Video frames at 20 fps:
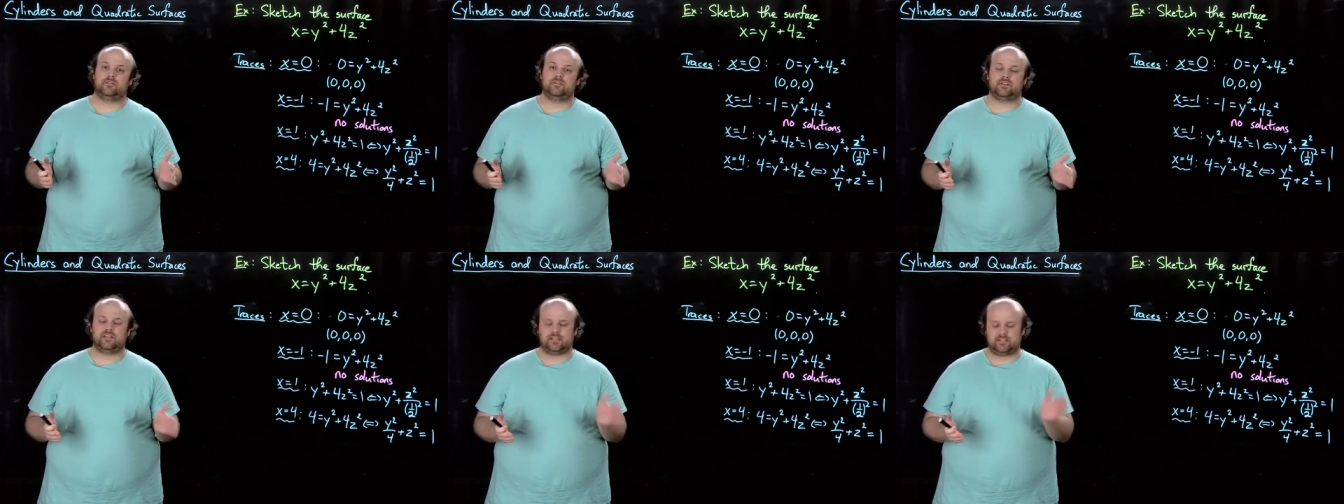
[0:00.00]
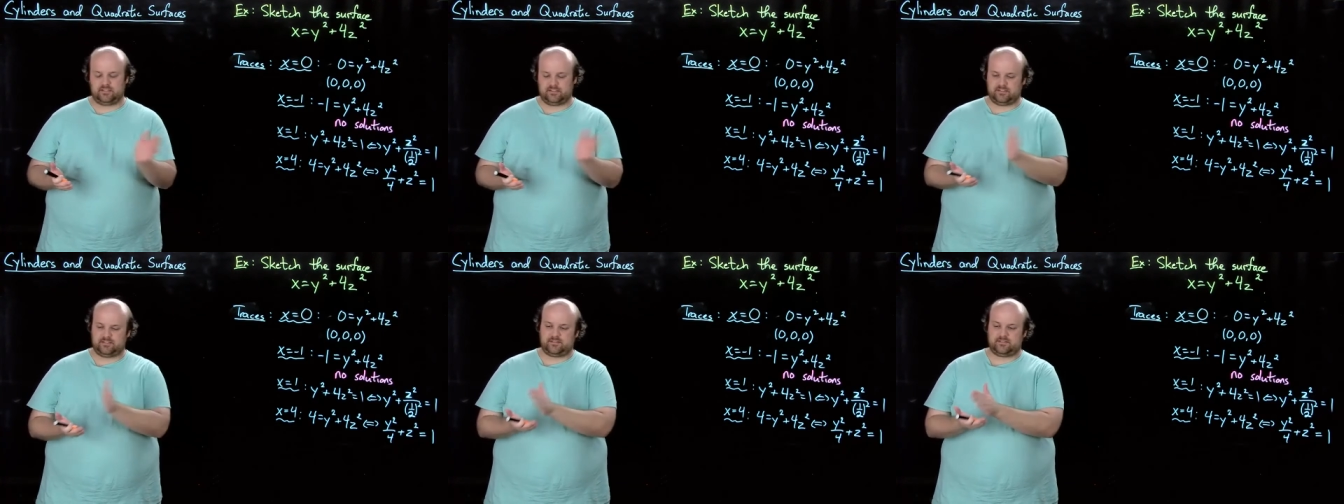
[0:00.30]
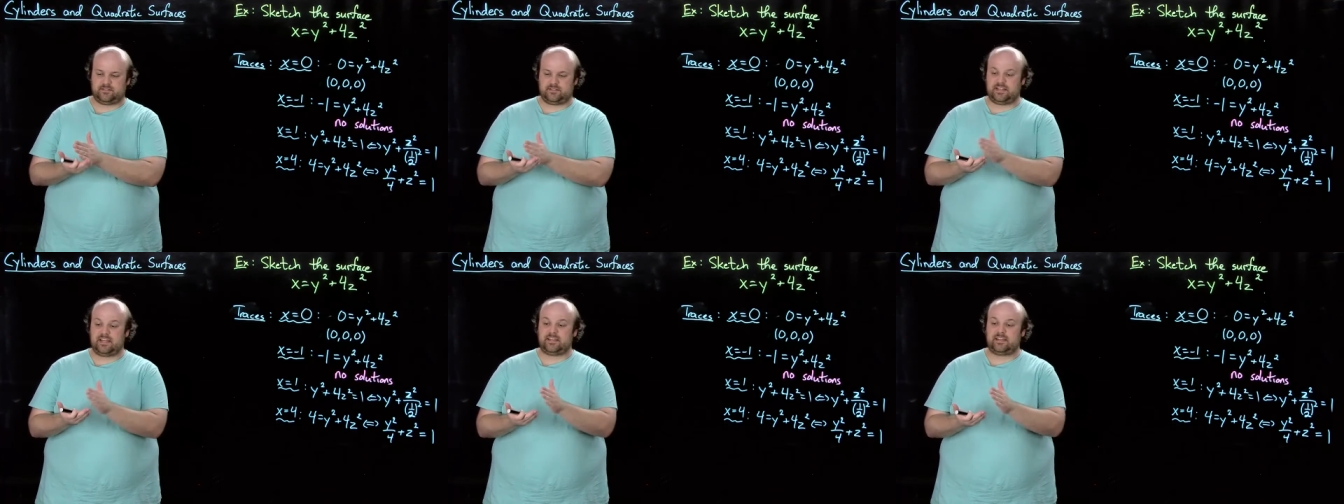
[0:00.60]
like just
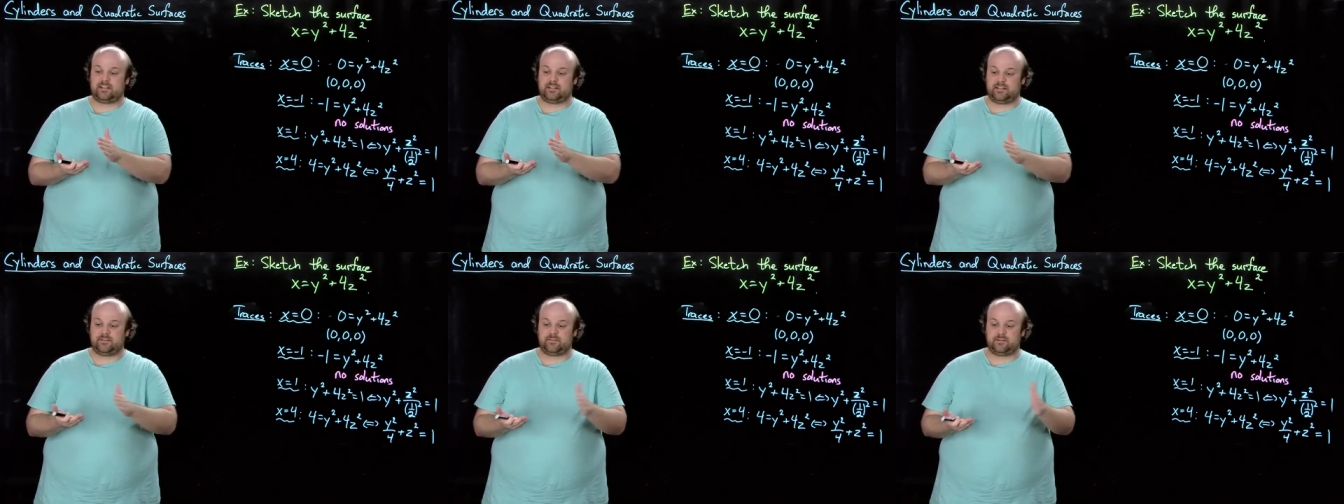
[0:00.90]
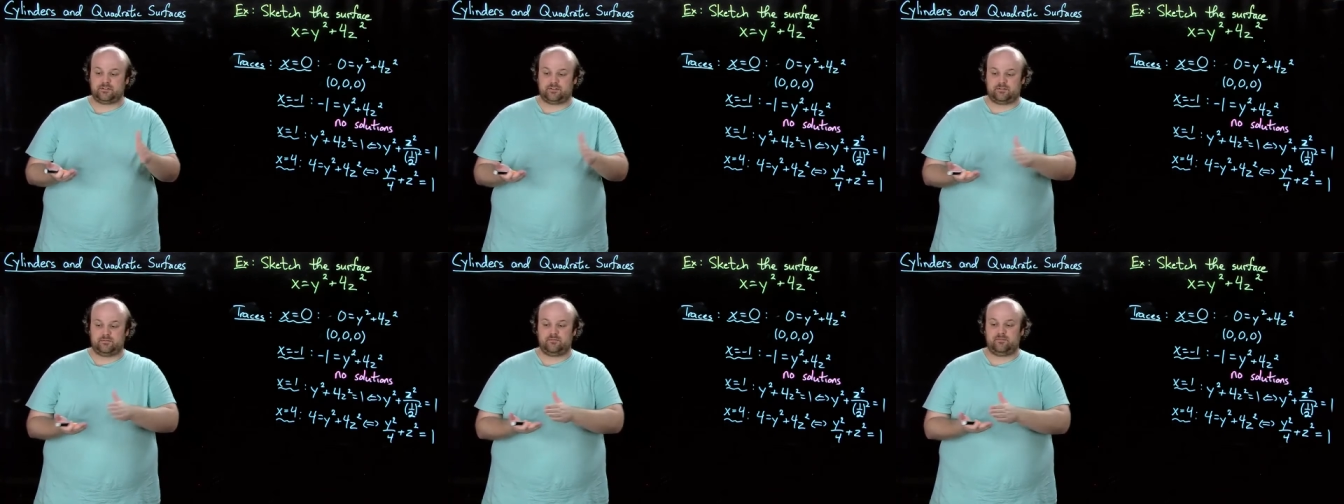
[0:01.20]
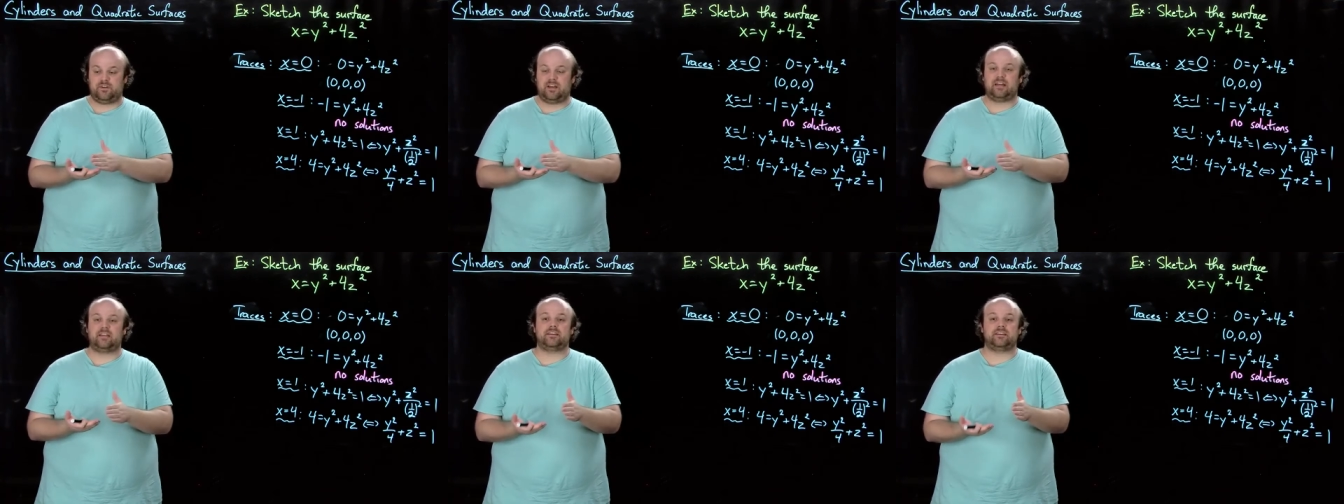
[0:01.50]
taking different
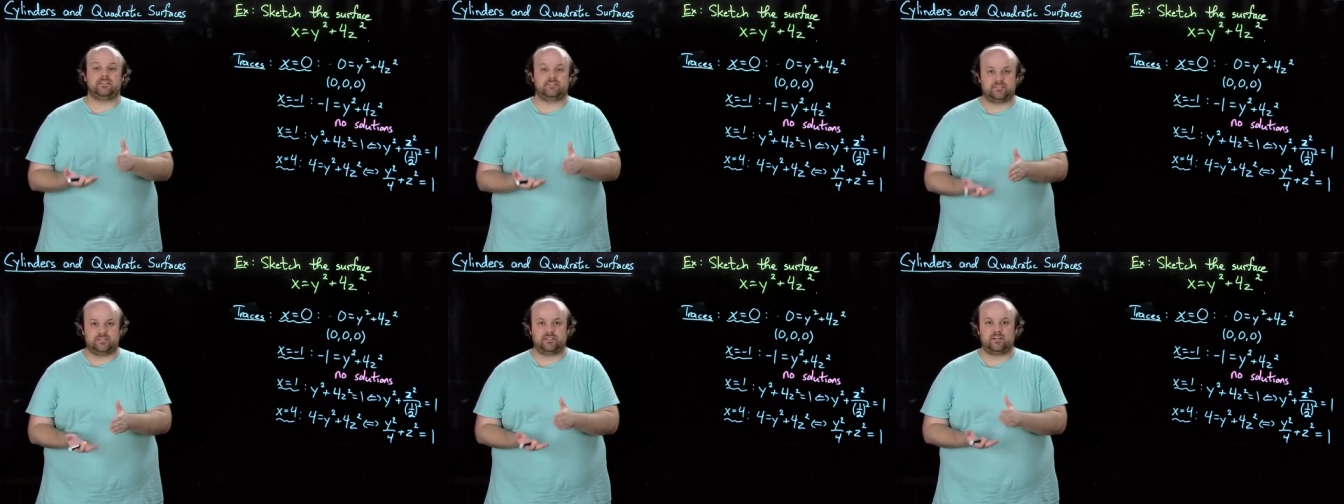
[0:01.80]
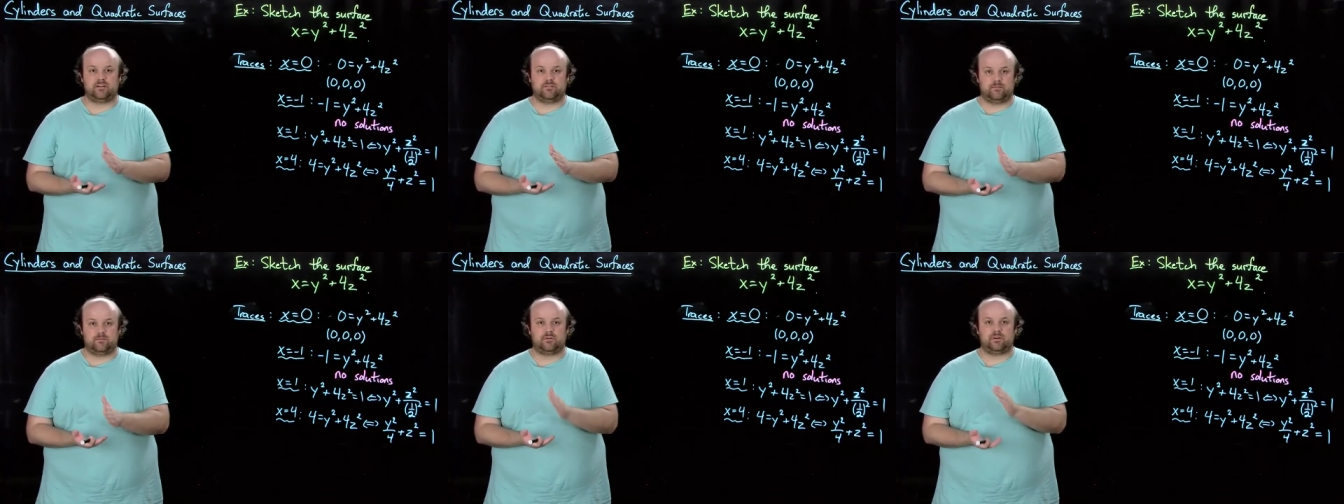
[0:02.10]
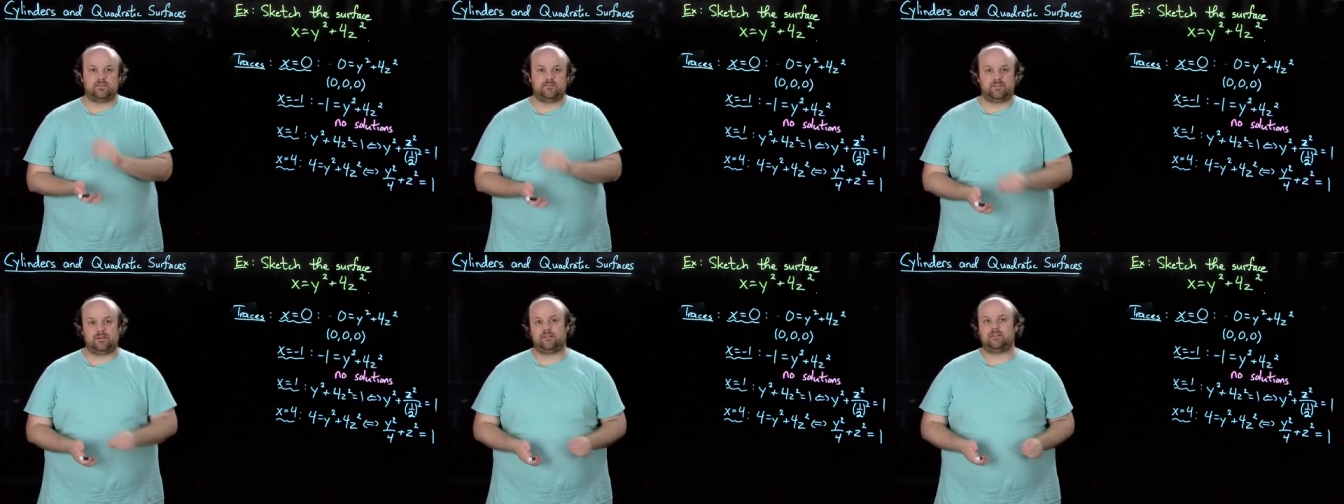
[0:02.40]
values of
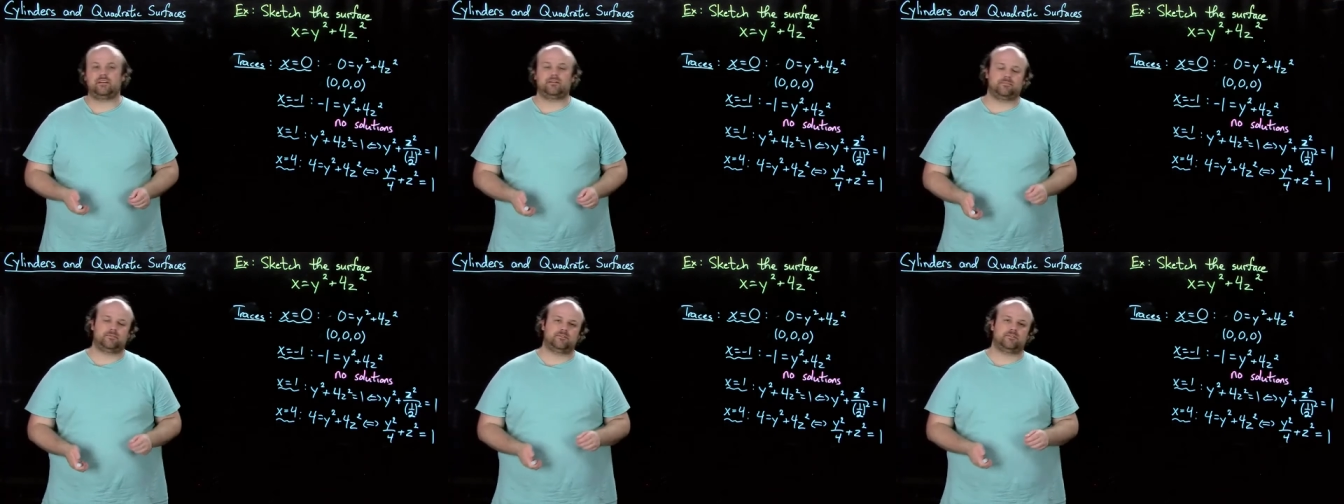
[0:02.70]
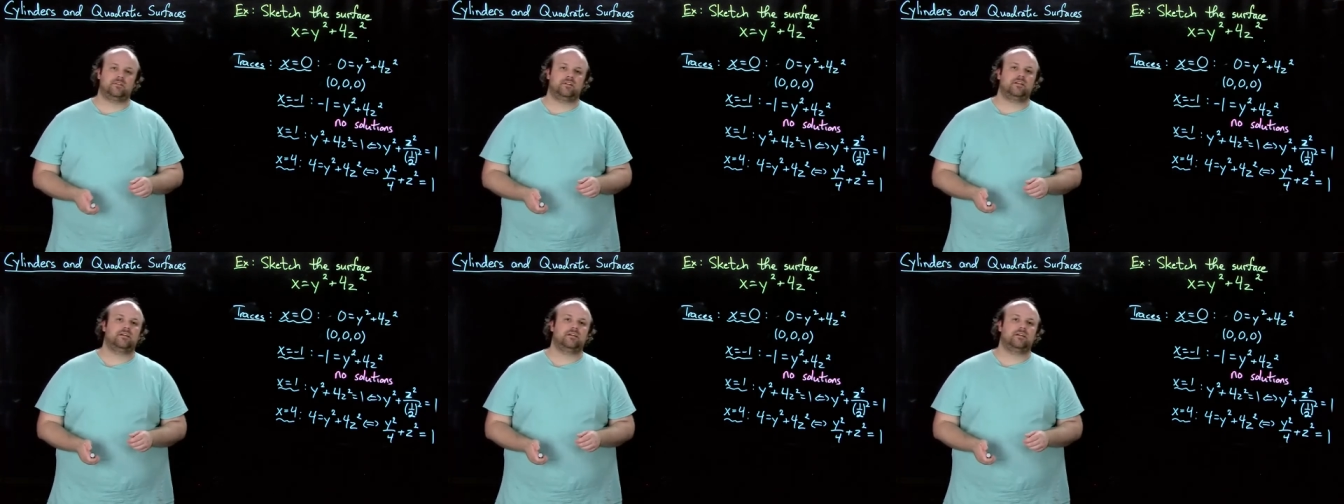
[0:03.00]
one variable.